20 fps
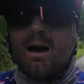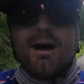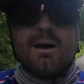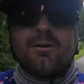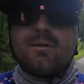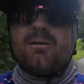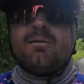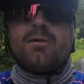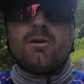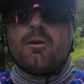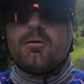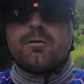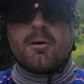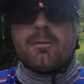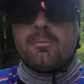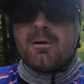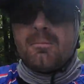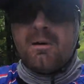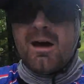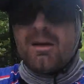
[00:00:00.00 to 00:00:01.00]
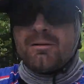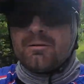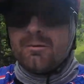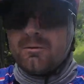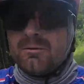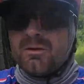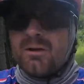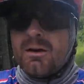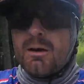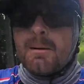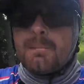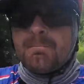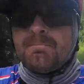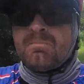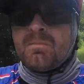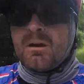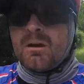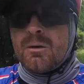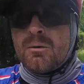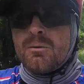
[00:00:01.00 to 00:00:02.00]
I don't even know if there'll be bathrooms.
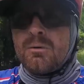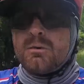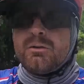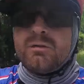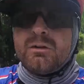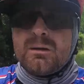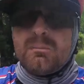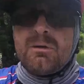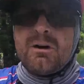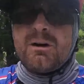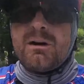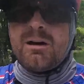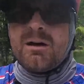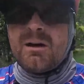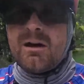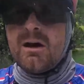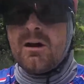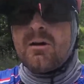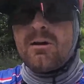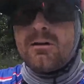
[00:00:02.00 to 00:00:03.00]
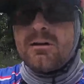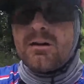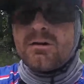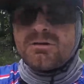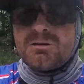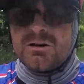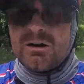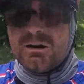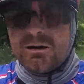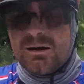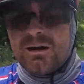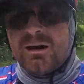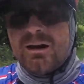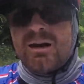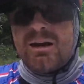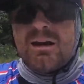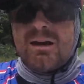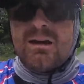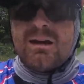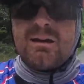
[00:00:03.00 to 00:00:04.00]
We'll see, but air conditioning
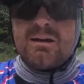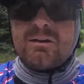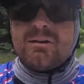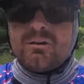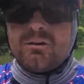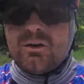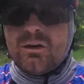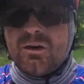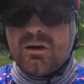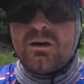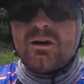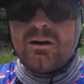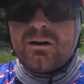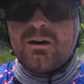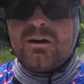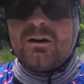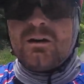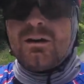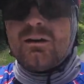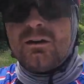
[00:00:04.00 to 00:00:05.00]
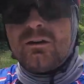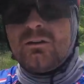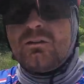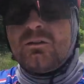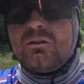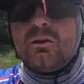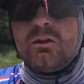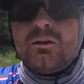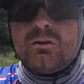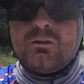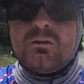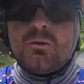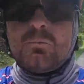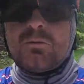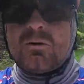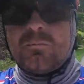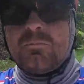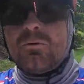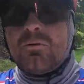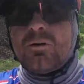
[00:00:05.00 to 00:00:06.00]
is
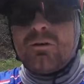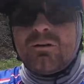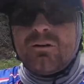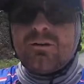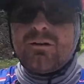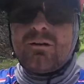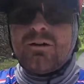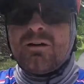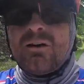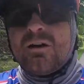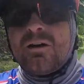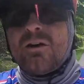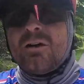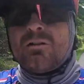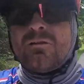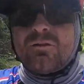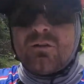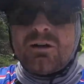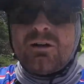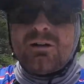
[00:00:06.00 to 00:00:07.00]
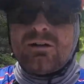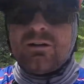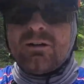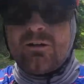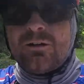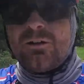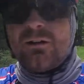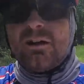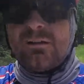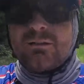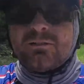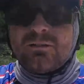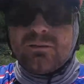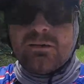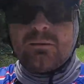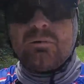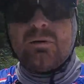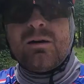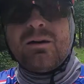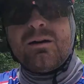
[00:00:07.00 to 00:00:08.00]
super important for getting a good night's
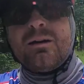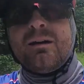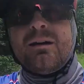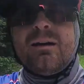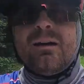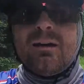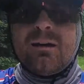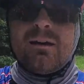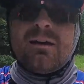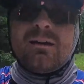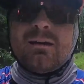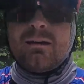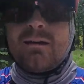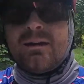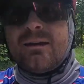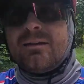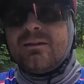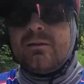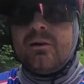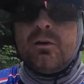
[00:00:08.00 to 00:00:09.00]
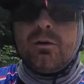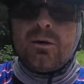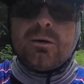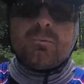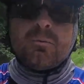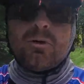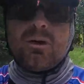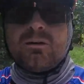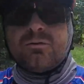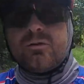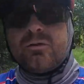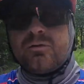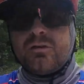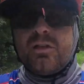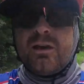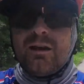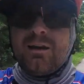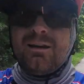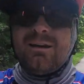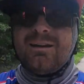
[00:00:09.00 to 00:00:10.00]
sleep. So I'm grateful for
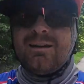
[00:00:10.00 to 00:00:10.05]
that.